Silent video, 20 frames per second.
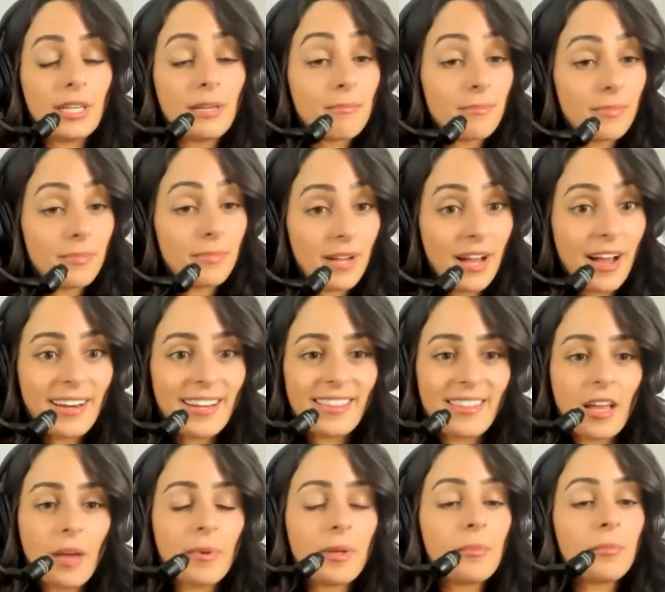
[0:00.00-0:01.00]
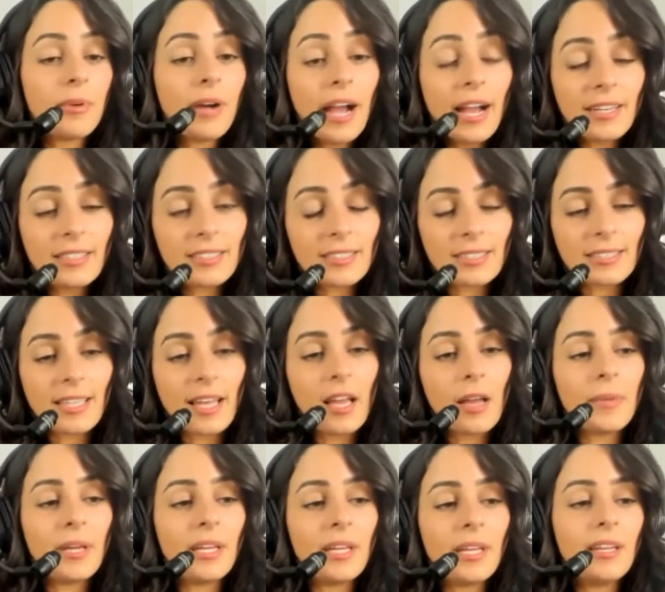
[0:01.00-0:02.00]
embody them and practice
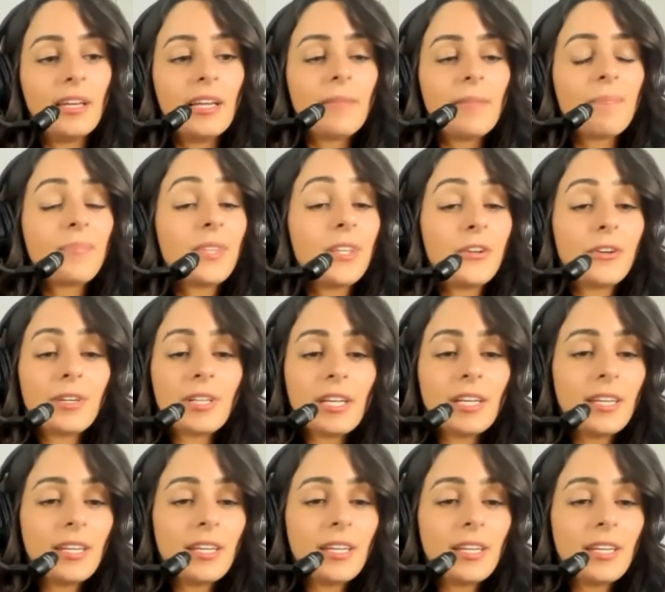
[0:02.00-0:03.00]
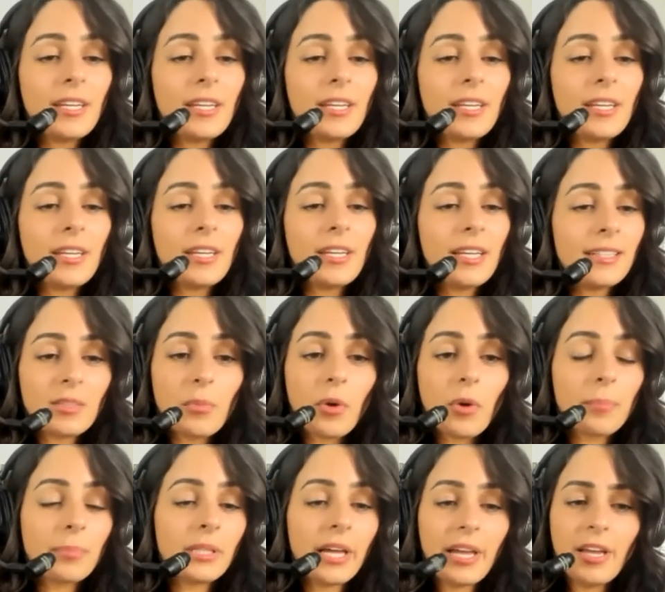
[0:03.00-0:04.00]
them? And you're going to need, need some
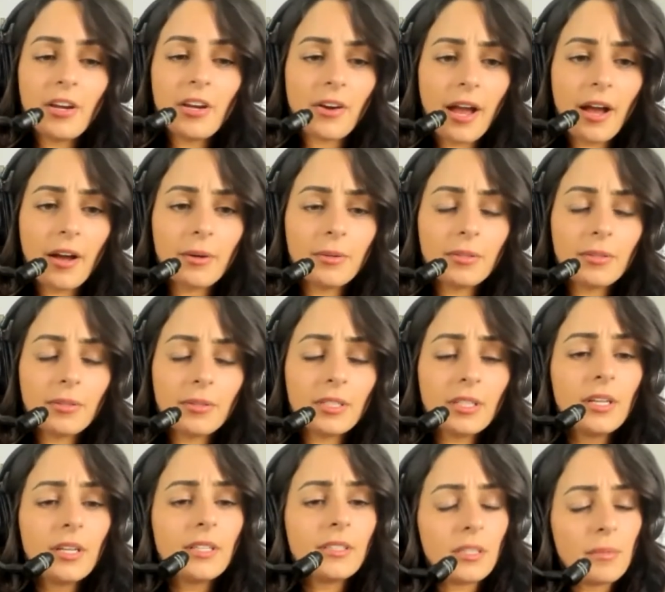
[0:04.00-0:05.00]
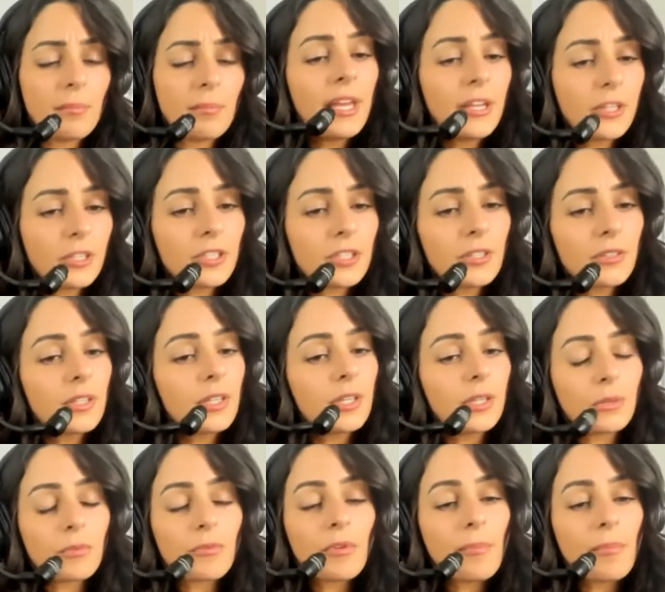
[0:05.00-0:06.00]
more playing ground to make sure that
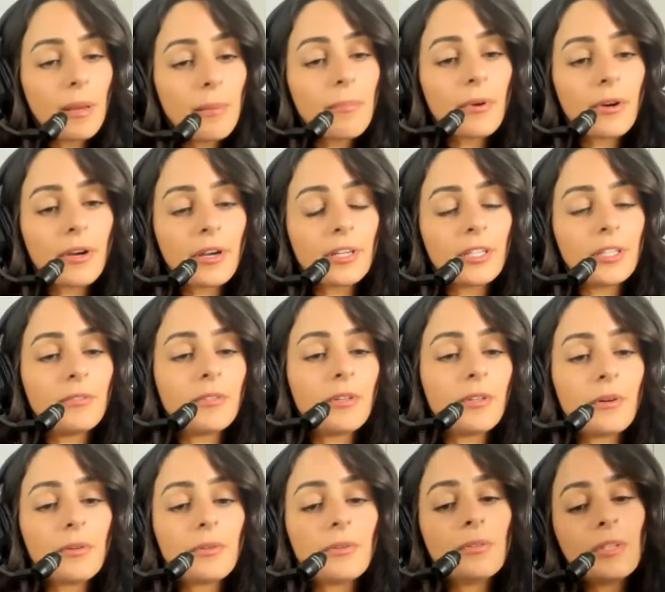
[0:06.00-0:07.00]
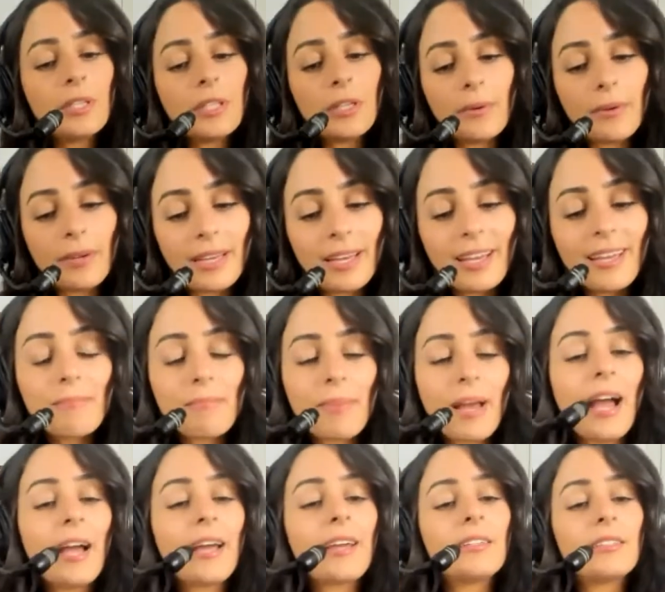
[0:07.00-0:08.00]
you remember and you don't you know get
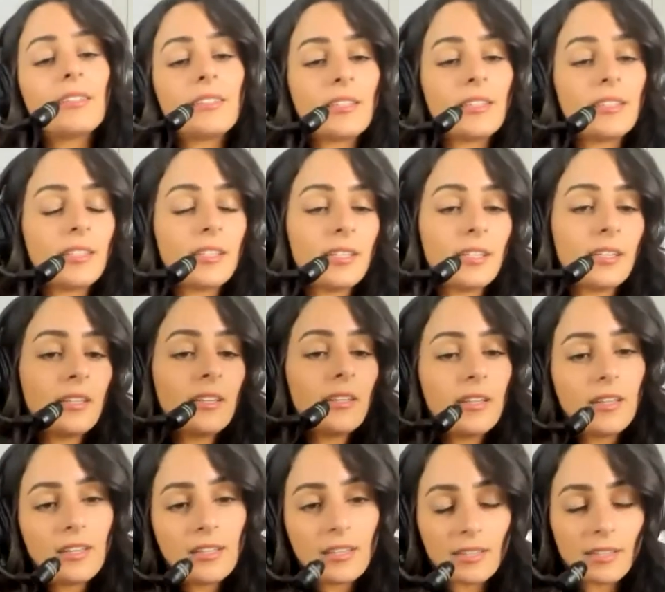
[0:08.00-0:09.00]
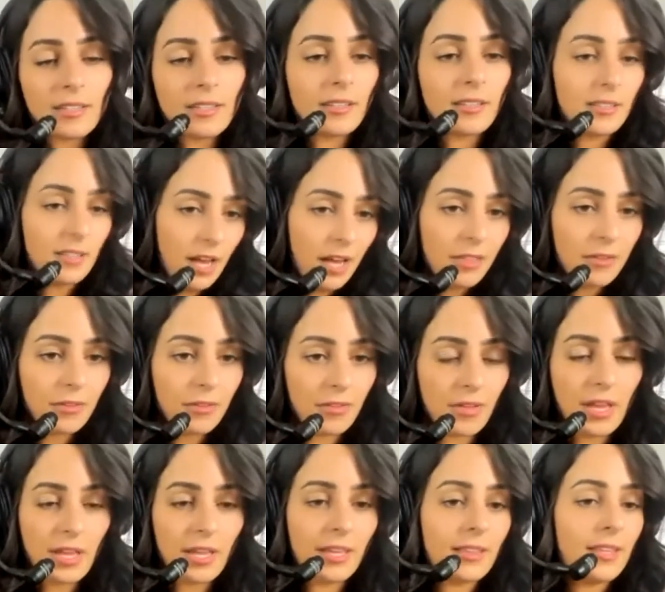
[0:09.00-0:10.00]
back into the the the other
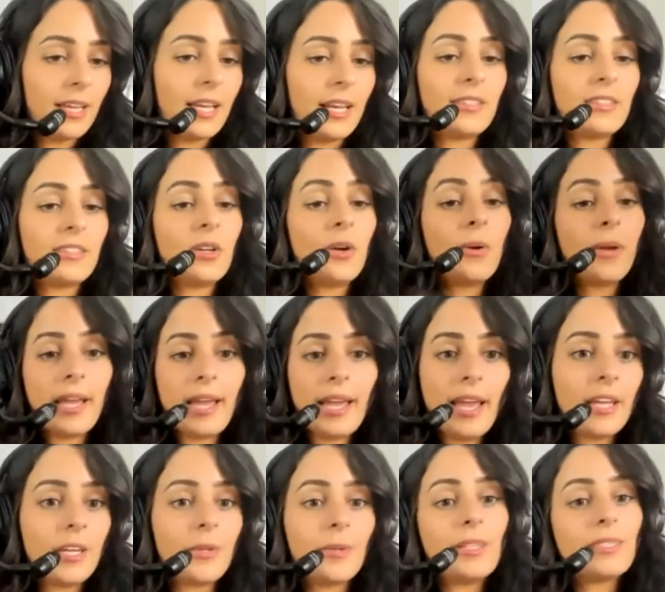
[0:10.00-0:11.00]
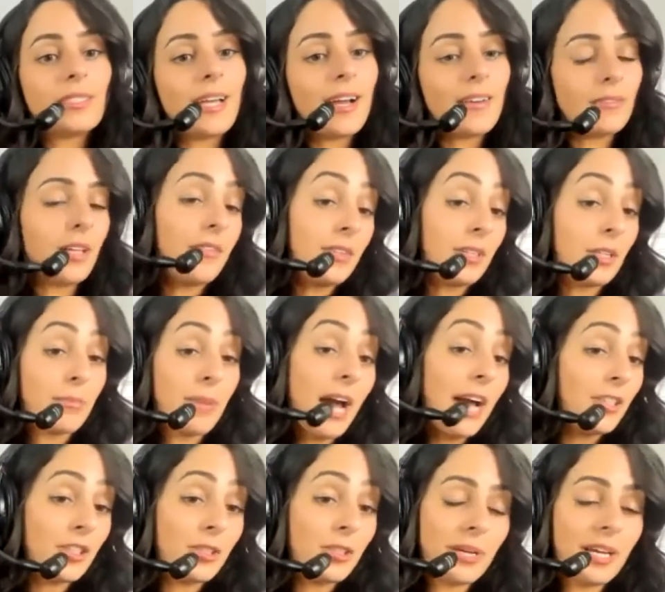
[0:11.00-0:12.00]
thing and, and it's okay and you need to have love and compassion
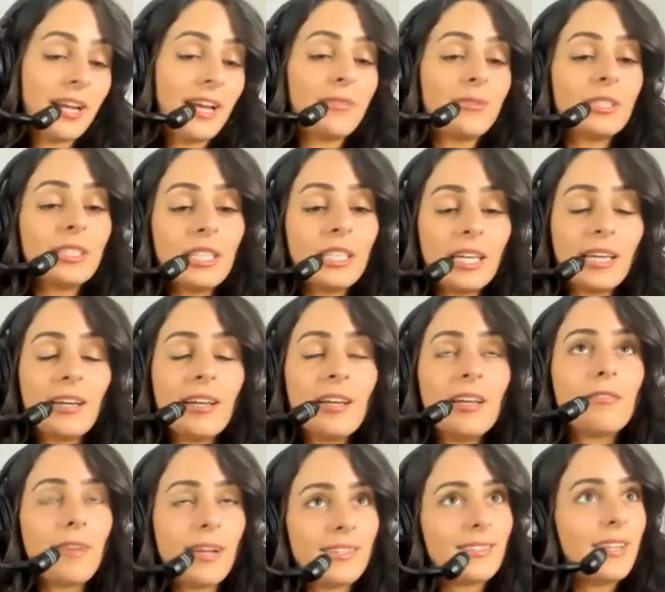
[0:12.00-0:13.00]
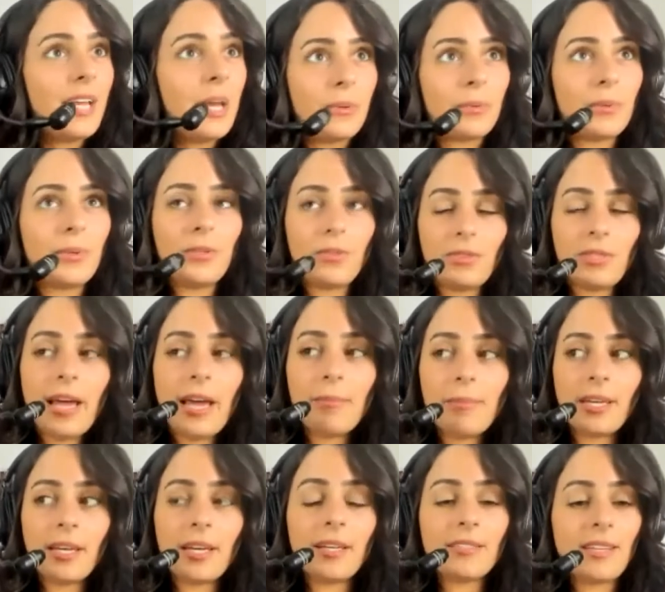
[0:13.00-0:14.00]
but i really resonate with what you said
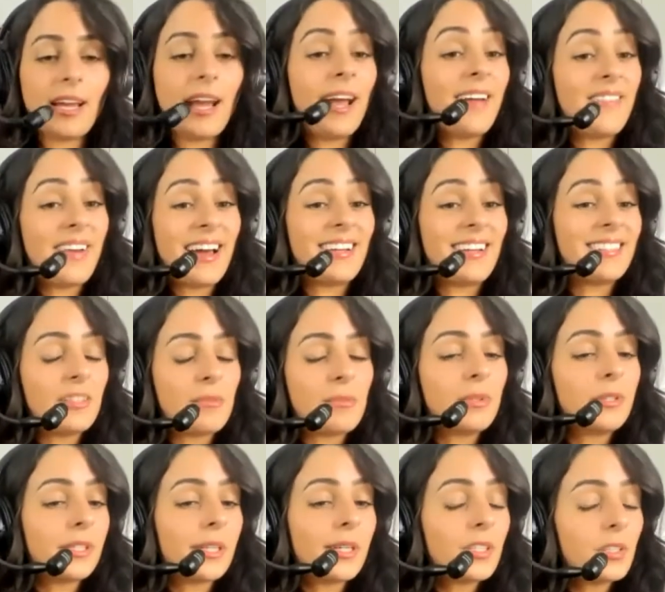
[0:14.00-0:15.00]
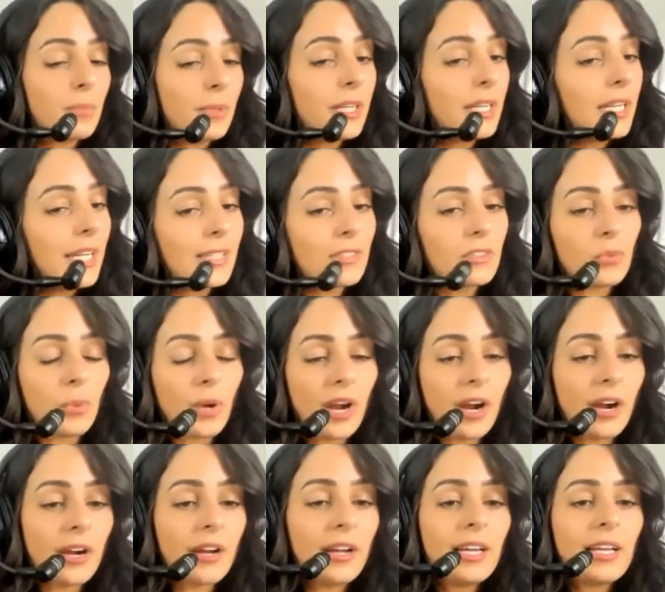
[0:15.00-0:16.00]
because i have had a similar experience
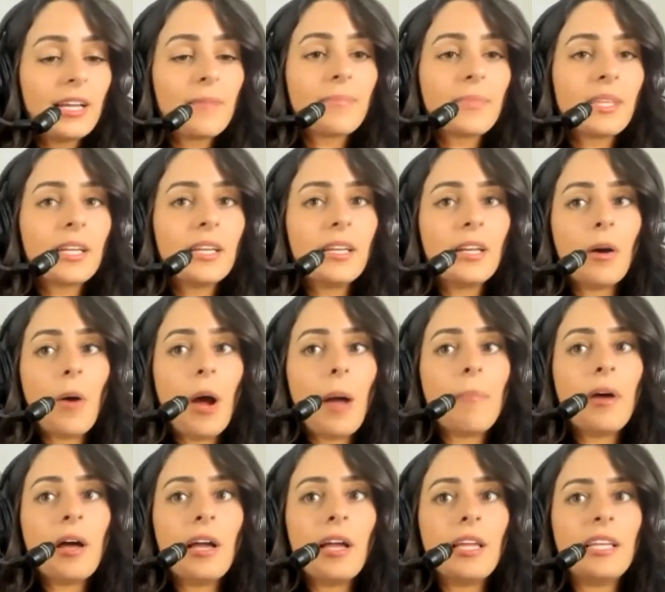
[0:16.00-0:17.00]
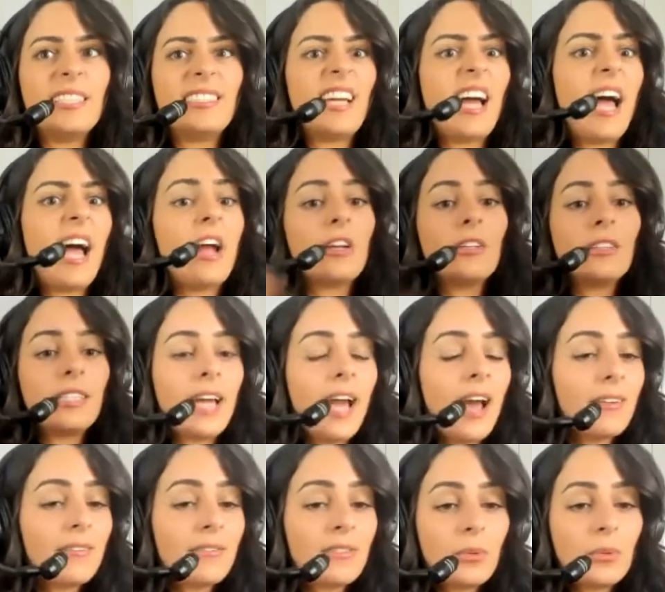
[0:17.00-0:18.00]
where you know i'm not entirely
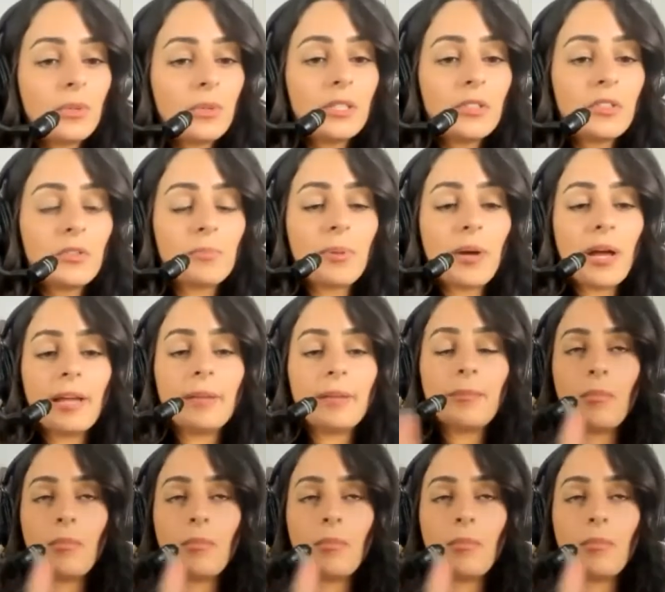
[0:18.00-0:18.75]
out of the woods but